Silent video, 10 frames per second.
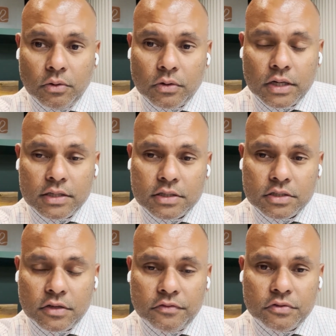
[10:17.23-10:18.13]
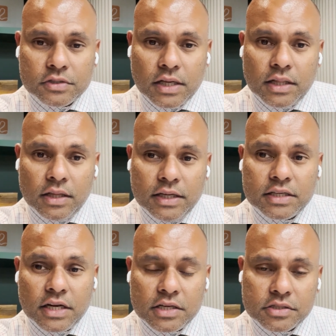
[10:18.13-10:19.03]
organization, if you sell
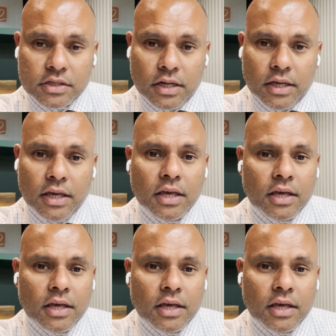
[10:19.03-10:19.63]
internationally,